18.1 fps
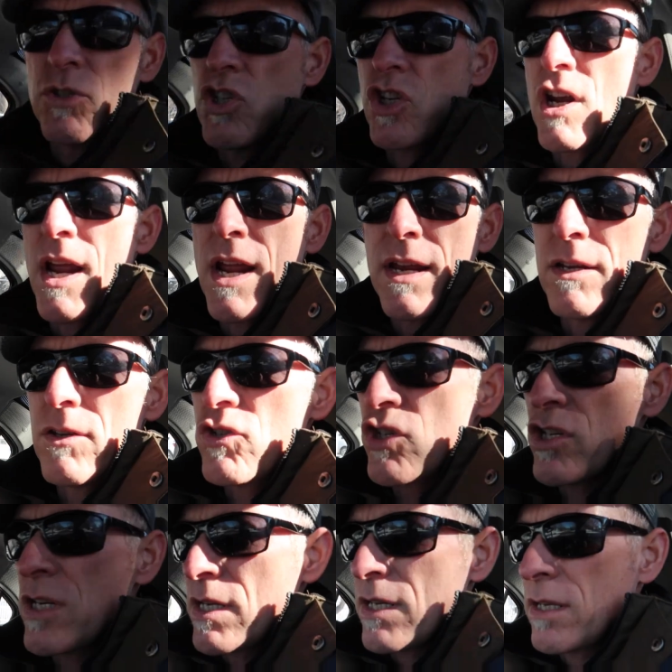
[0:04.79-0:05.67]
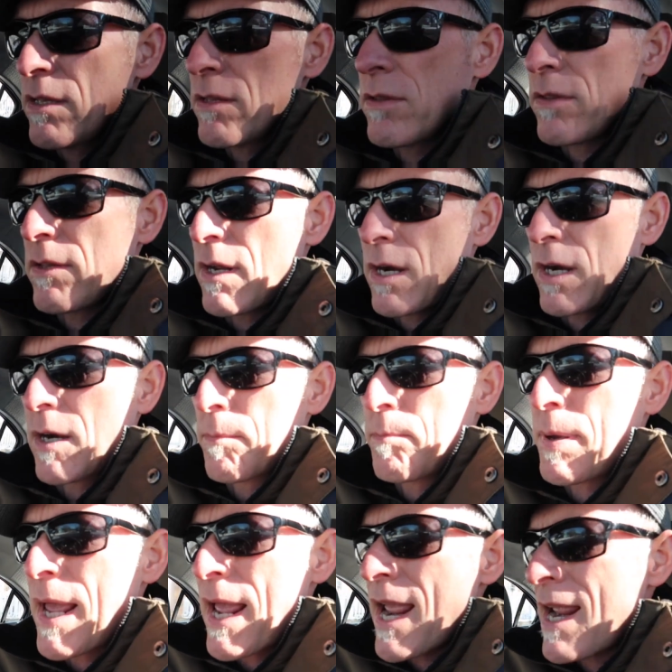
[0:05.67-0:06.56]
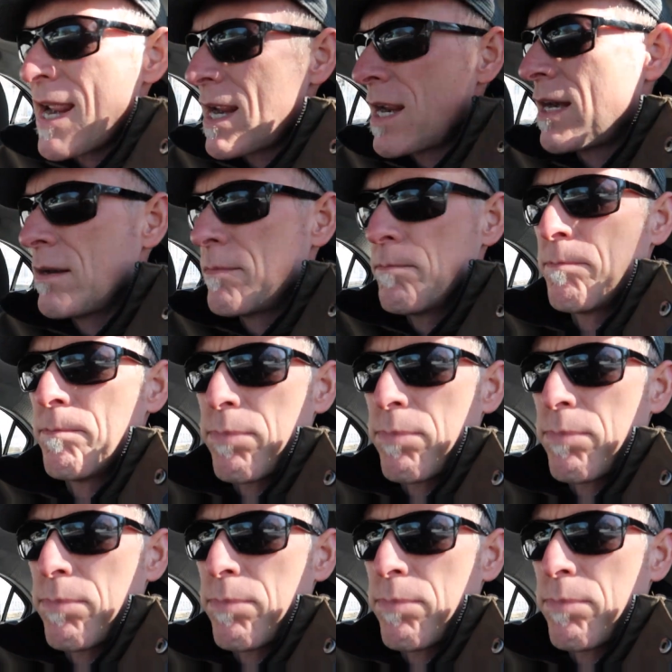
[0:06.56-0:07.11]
changing their paid